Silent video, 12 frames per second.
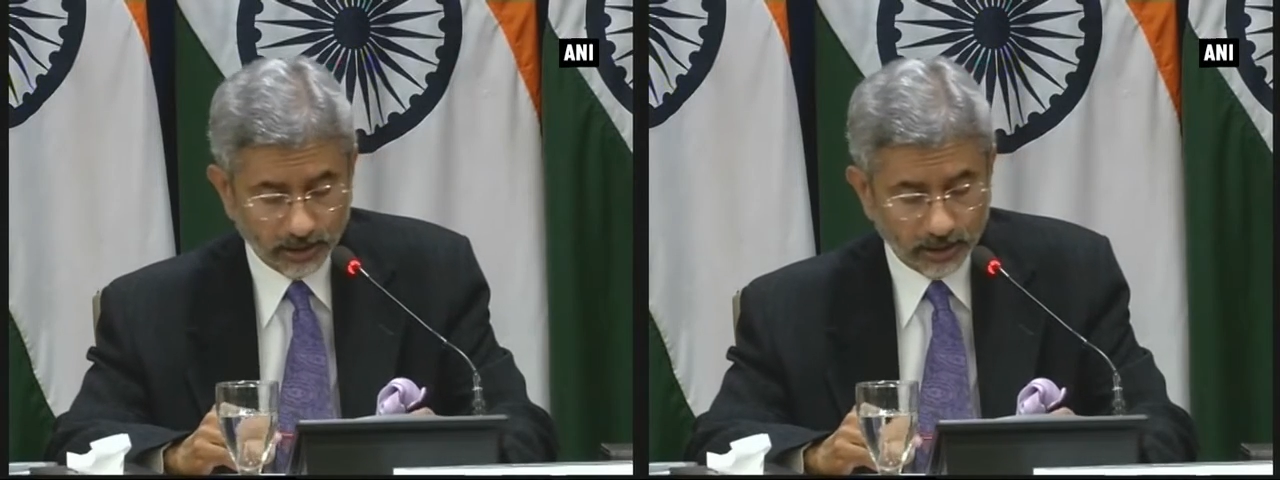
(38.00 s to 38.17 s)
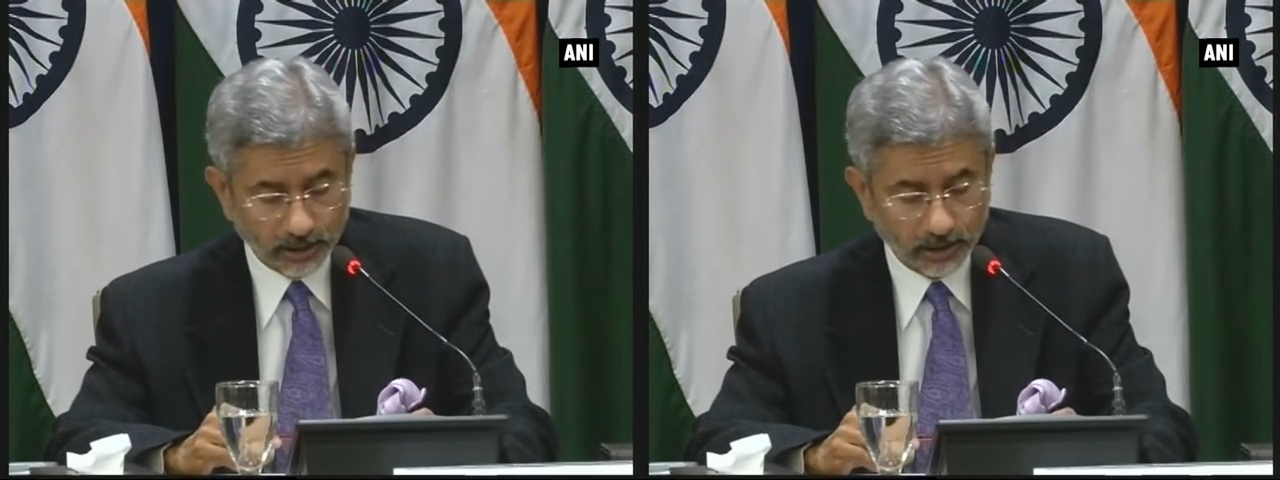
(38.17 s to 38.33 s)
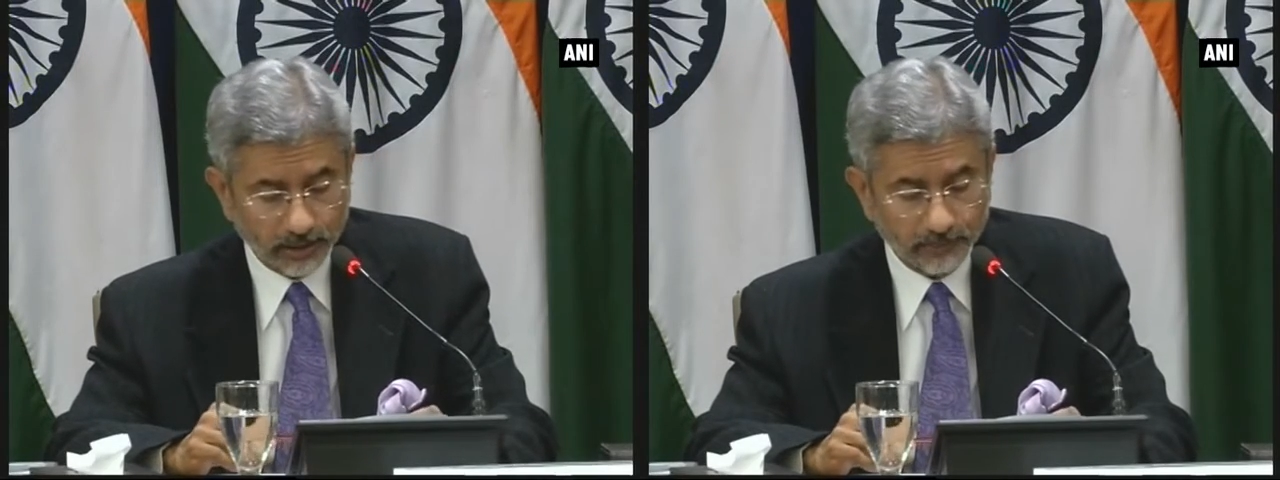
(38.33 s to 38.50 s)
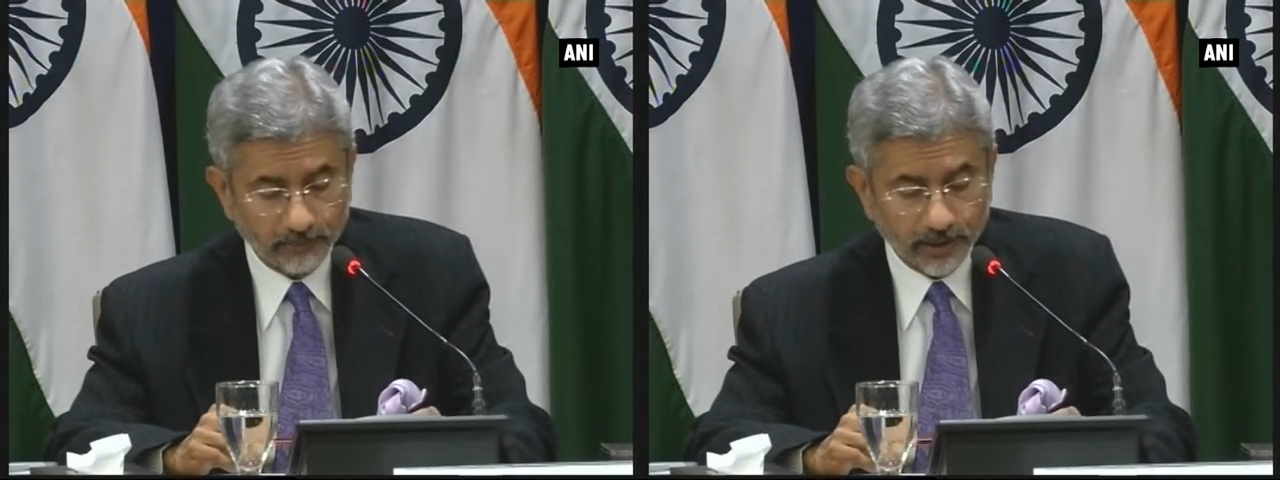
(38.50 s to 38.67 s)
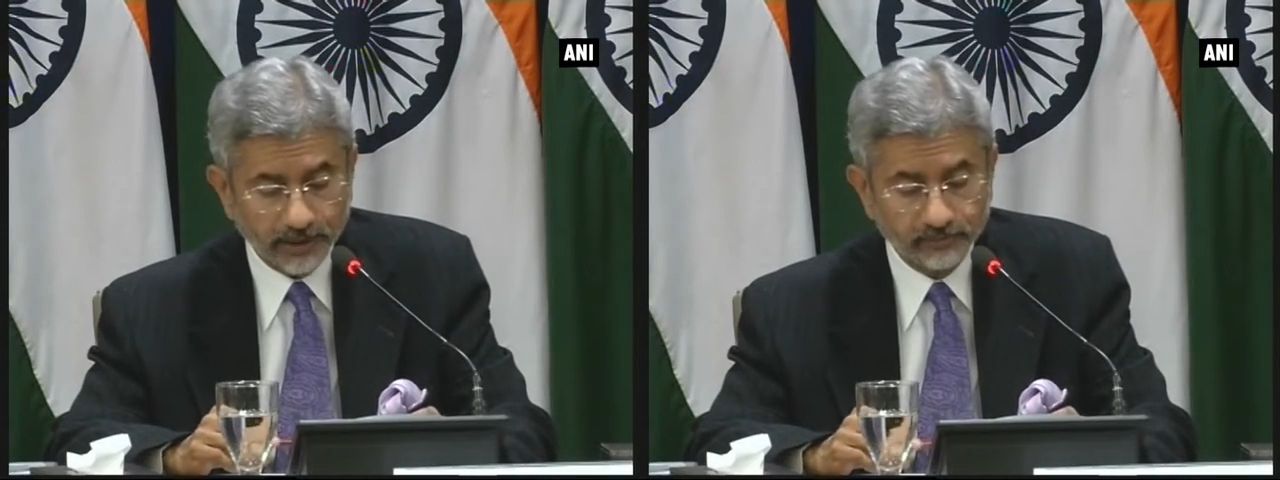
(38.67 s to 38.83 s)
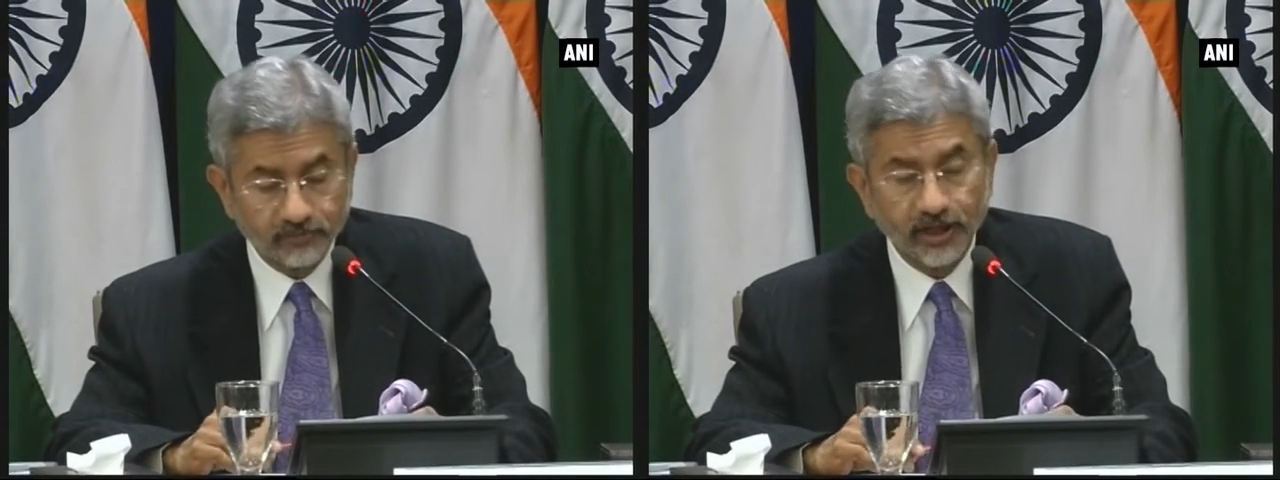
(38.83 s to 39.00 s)
Uh,
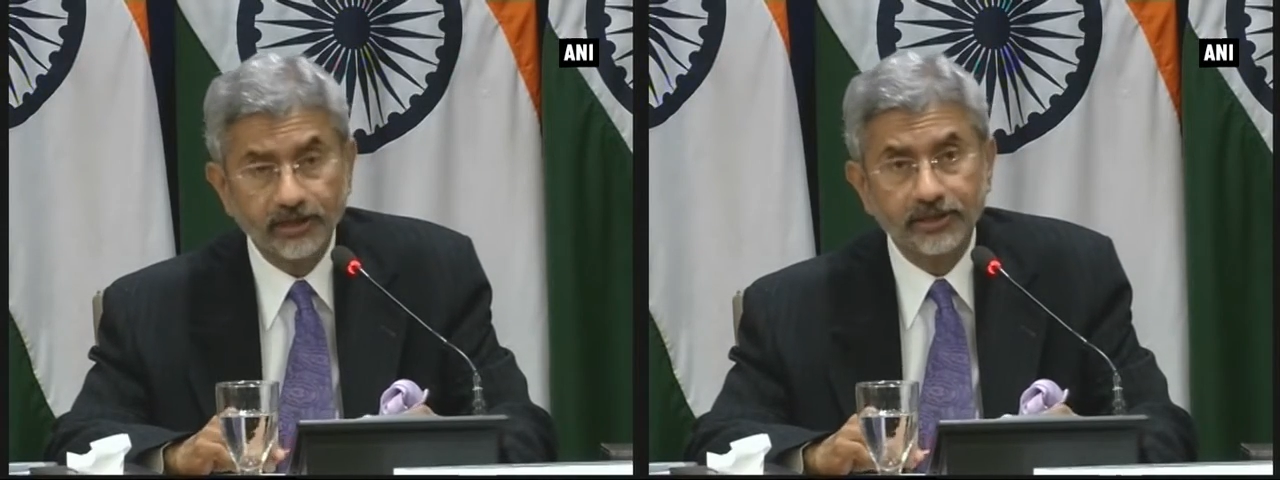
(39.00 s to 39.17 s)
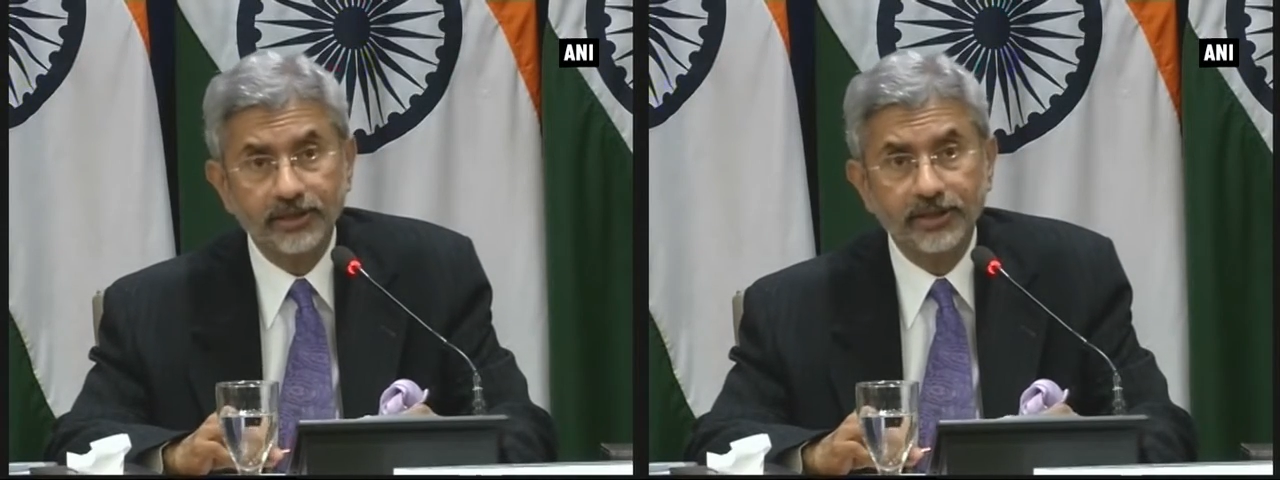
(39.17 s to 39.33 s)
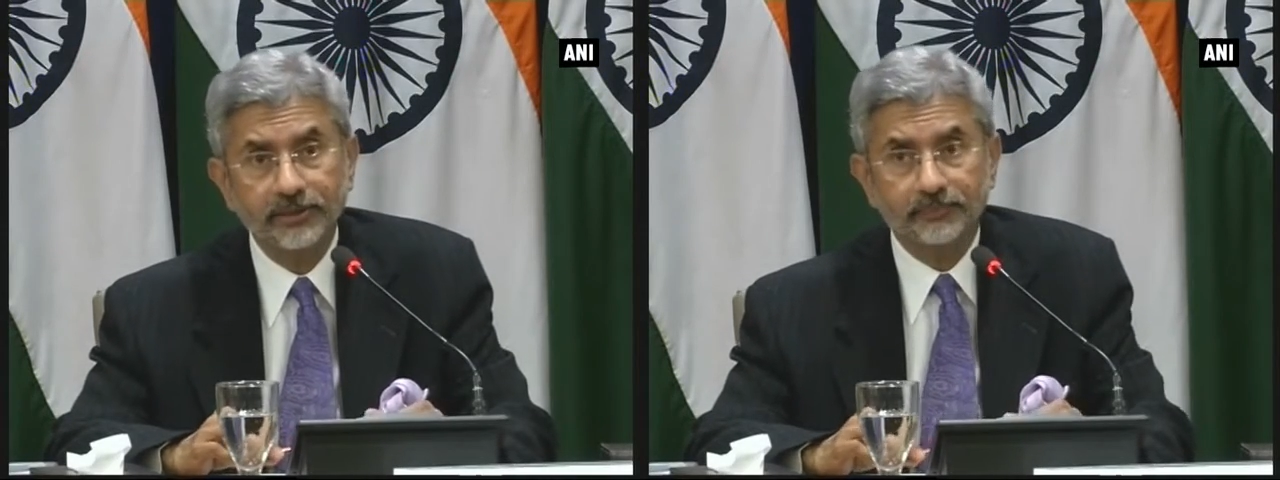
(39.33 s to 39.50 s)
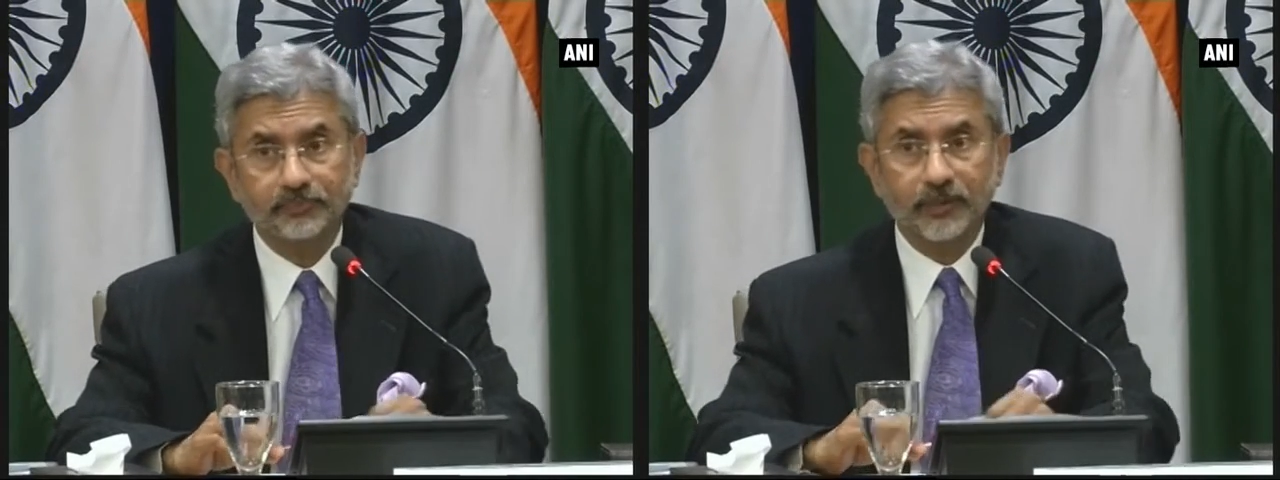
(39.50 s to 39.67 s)
and finally,